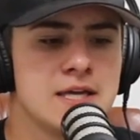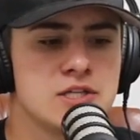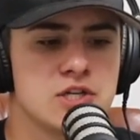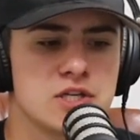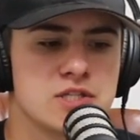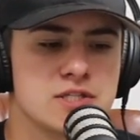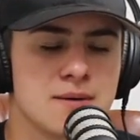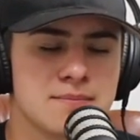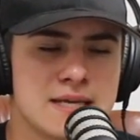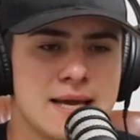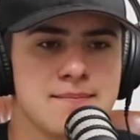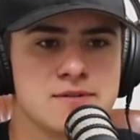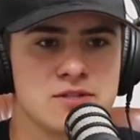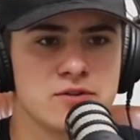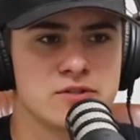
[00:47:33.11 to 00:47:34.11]
Just
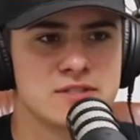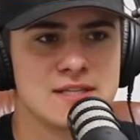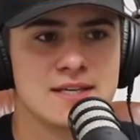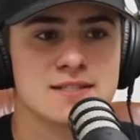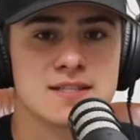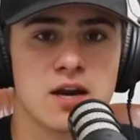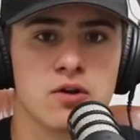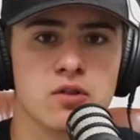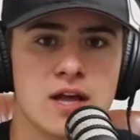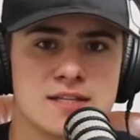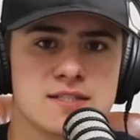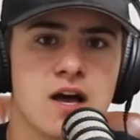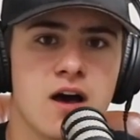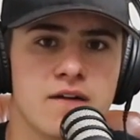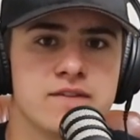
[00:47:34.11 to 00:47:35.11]
sometimes there's things that are
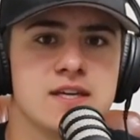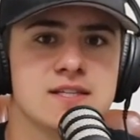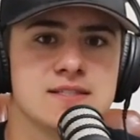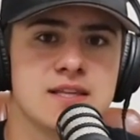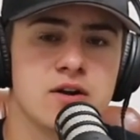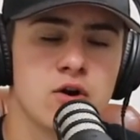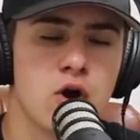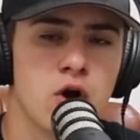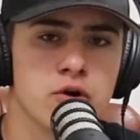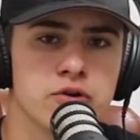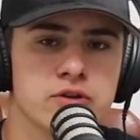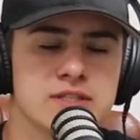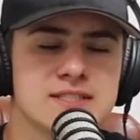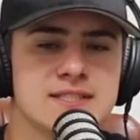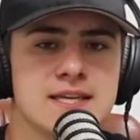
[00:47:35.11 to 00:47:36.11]
less obvious that are
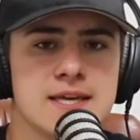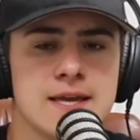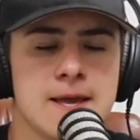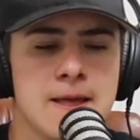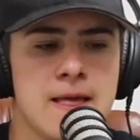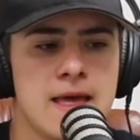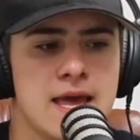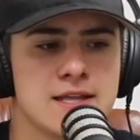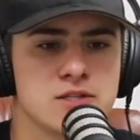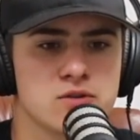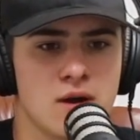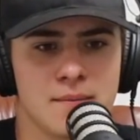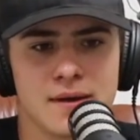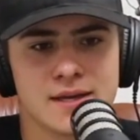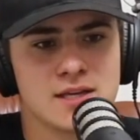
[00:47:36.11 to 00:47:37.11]
harder to see. And
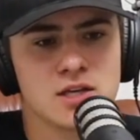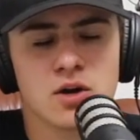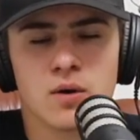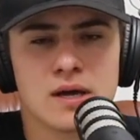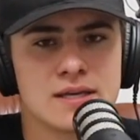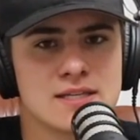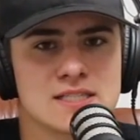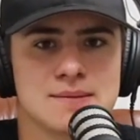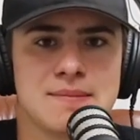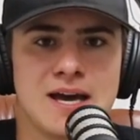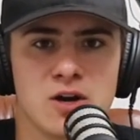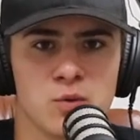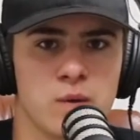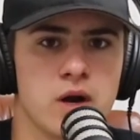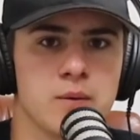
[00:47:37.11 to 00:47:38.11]
so I'm like, it doesn't
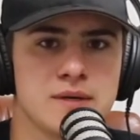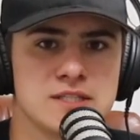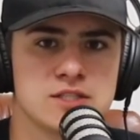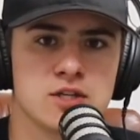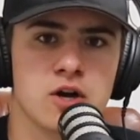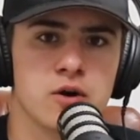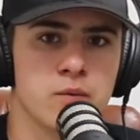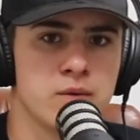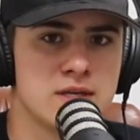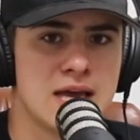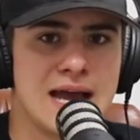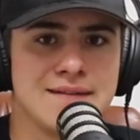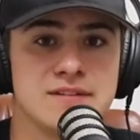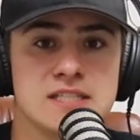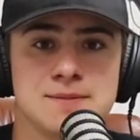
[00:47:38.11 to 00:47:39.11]
matter where we start. We
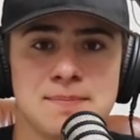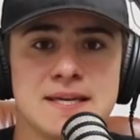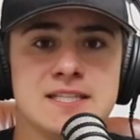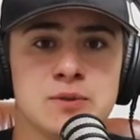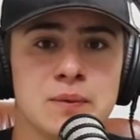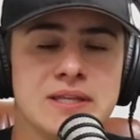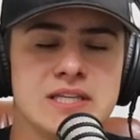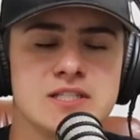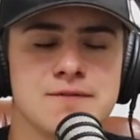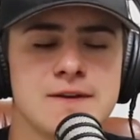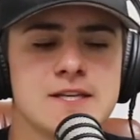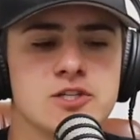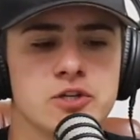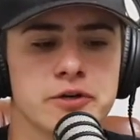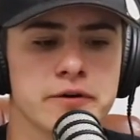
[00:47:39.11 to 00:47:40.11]
have the speed to win this
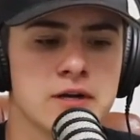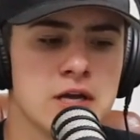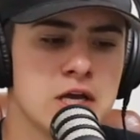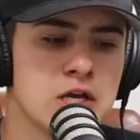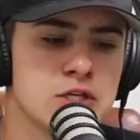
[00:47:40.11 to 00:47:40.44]
feature.